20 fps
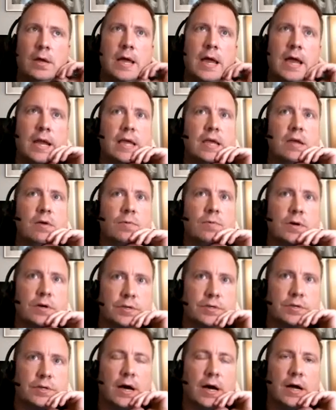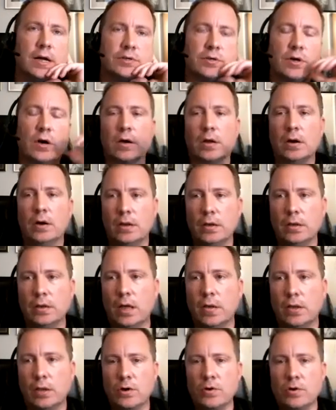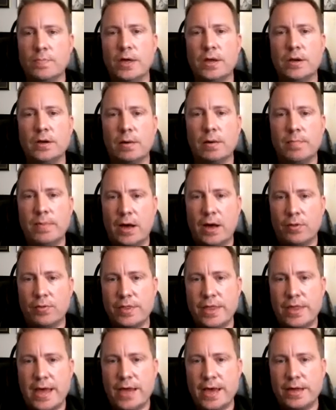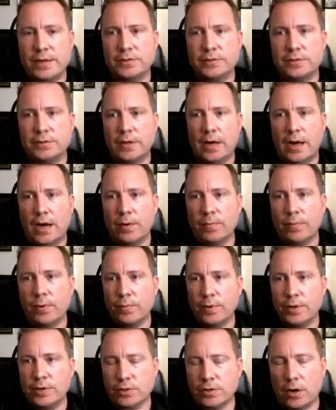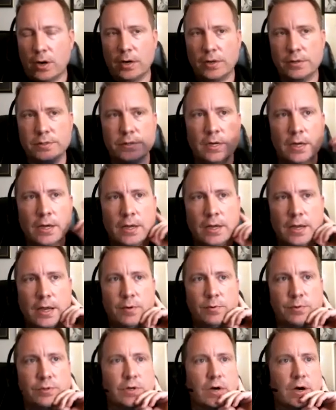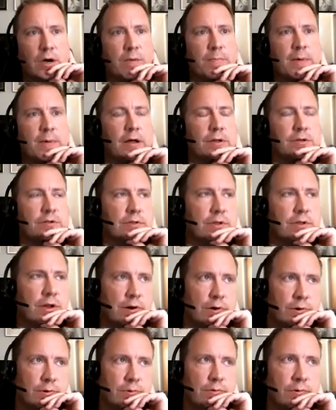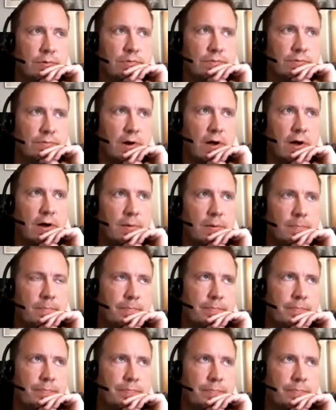and he was talking a little bit about that when we talked. He was talking about, from